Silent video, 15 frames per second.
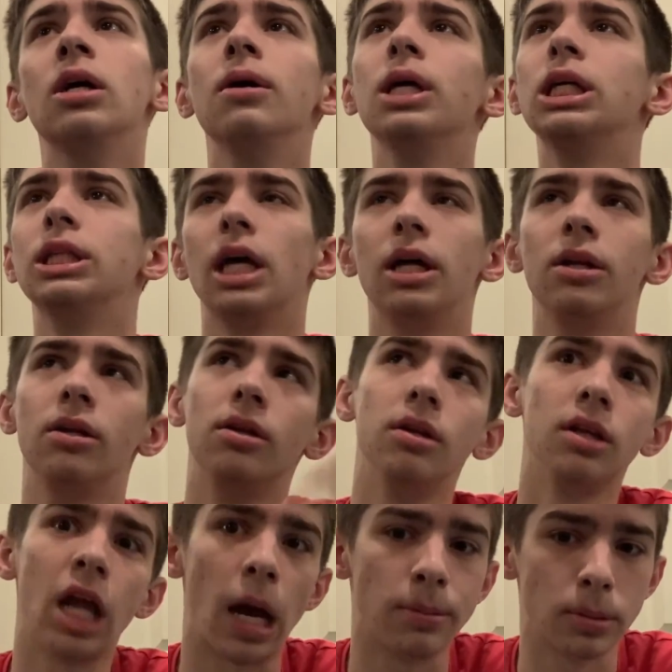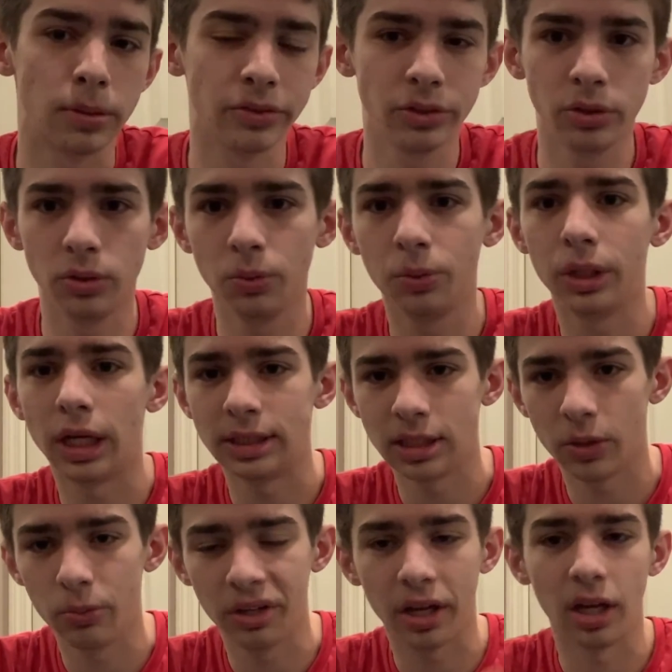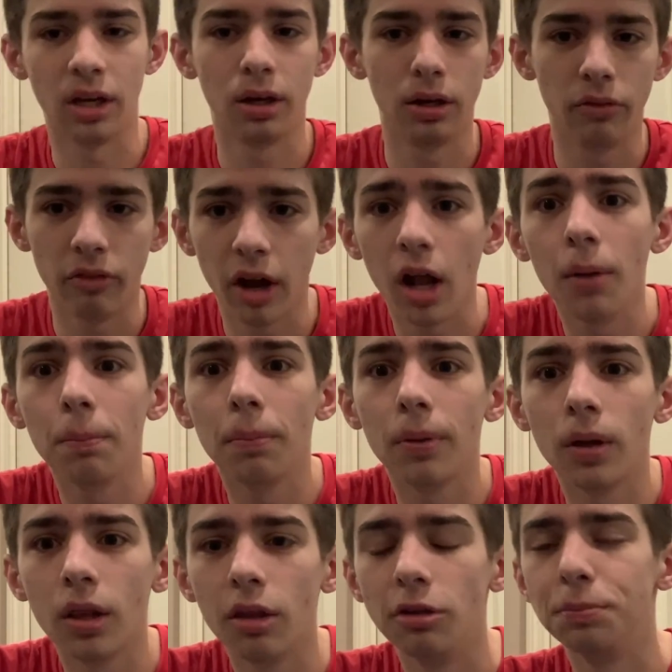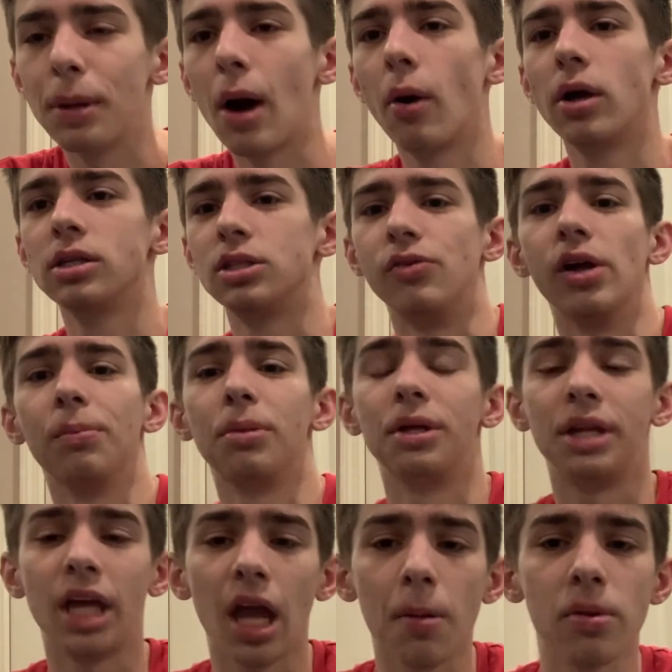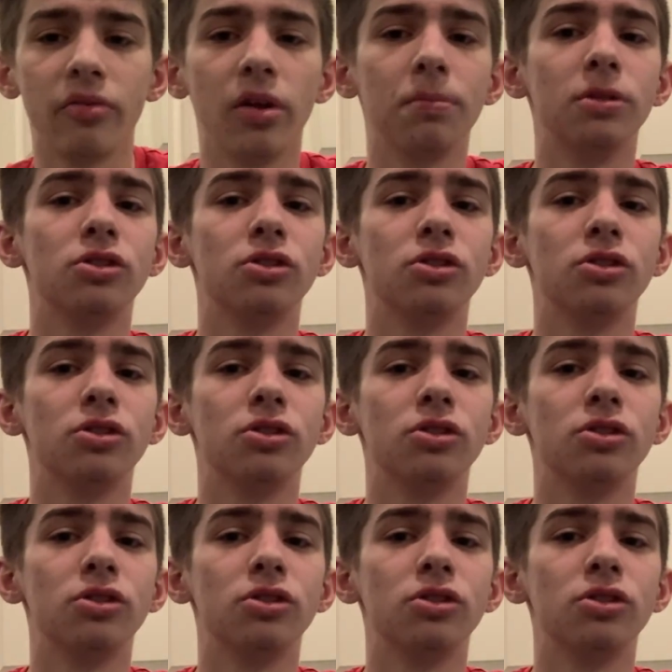And then Captain Marvel 2, I said we can develop those powers, develop the name, develop the